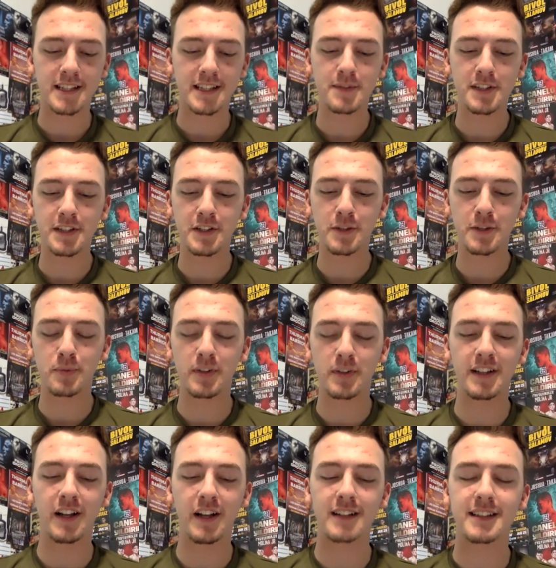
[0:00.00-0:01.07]
seems like you're pretty
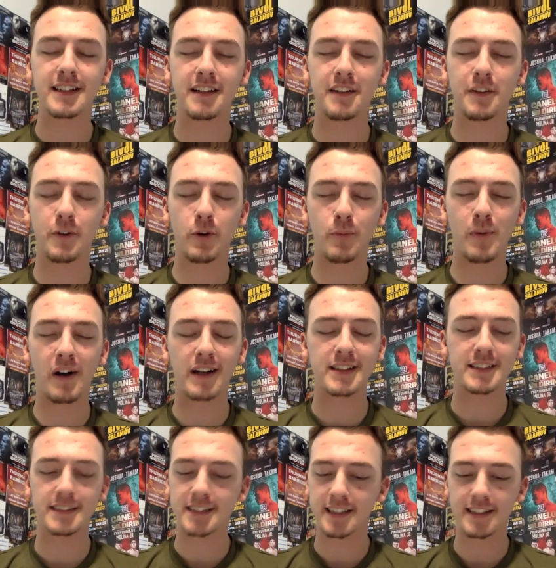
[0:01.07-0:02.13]
locked in on the whole
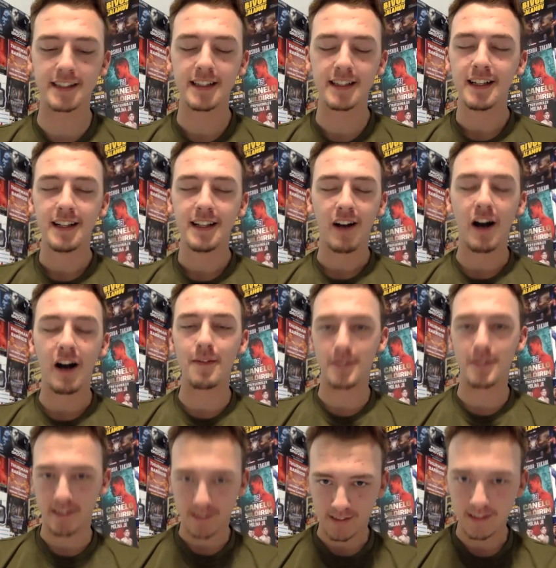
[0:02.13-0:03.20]
boxing thing,
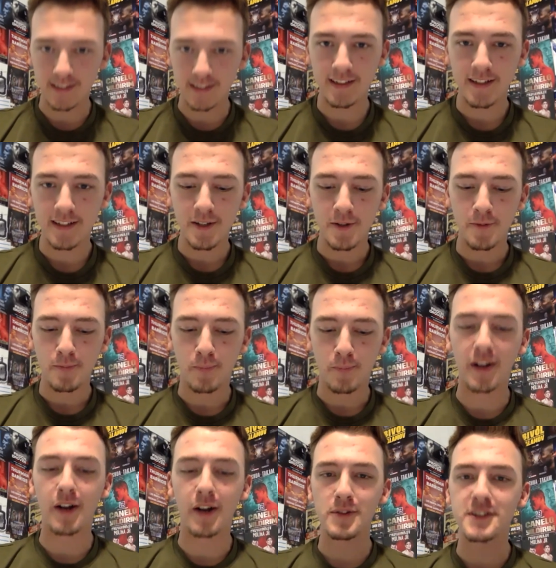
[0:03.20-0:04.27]
obviously.
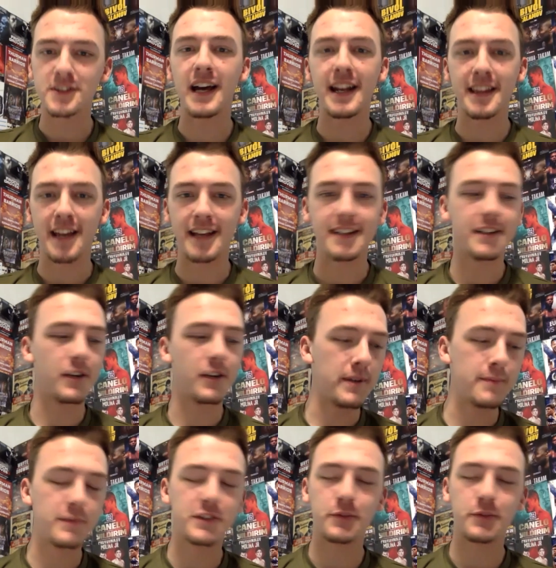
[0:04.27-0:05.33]
But outside yeah. of that, you know,
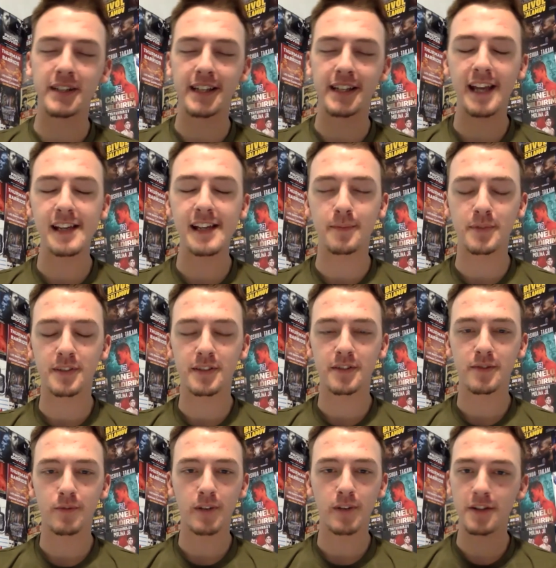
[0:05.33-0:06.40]
in between camps,
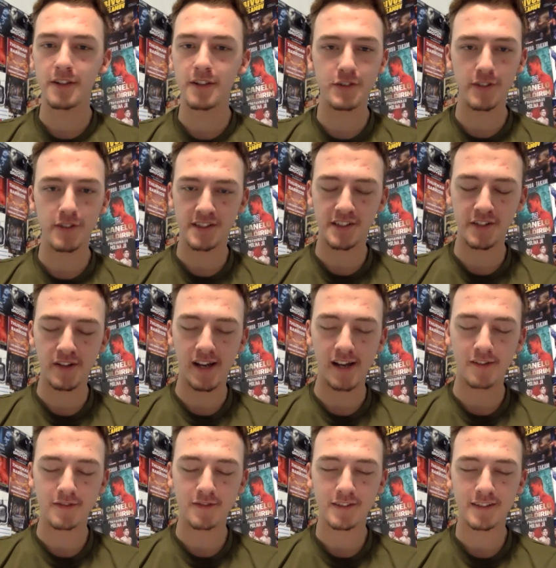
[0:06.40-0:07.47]
what other interests do you have?